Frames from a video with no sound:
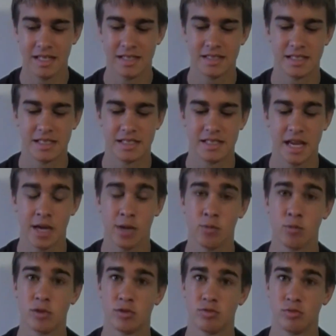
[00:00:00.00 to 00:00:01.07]
his
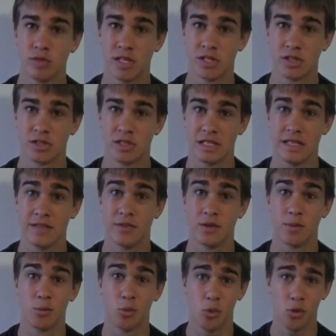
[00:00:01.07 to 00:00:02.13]
disdain was rendered
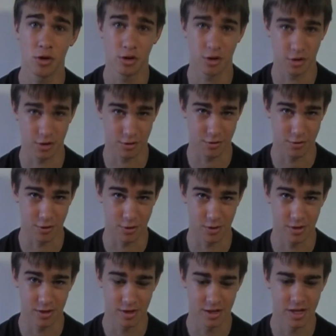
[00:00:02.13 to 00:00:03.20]
even more
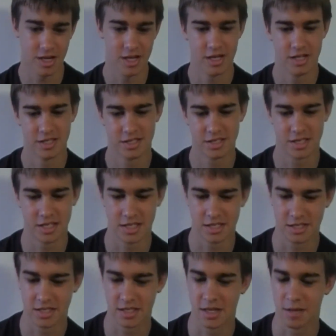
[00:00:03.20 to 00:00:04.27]
hurtful,
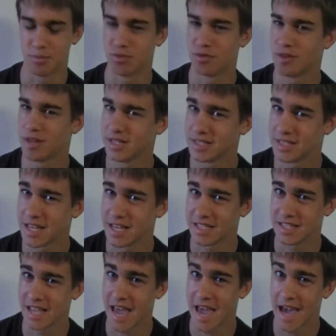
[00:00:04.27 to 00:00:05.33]
since the
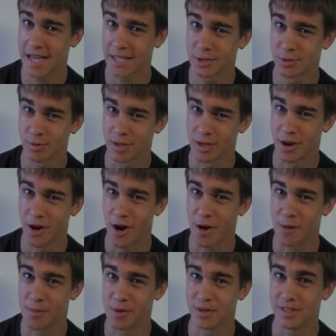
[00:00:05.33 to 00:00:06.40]
princess actually
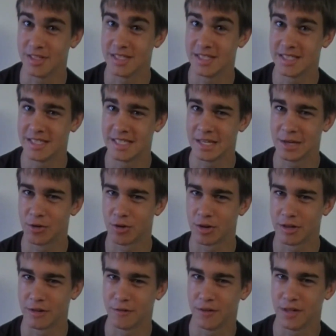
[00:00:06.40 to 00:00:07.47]
harbored
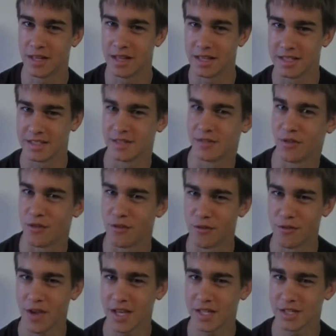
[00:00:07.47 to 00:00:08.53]
secret feelings of
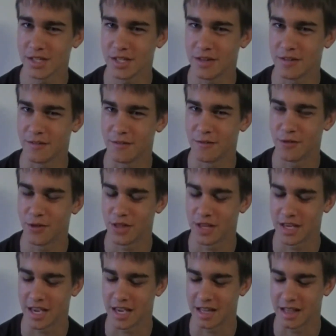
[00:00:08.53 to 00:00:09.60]
affection for
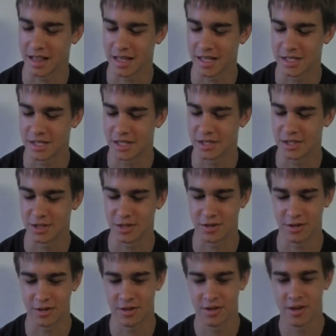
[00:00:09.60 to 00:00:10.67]
the gangly
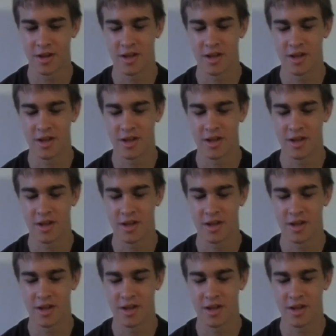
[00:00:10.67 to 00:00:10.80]
ginger.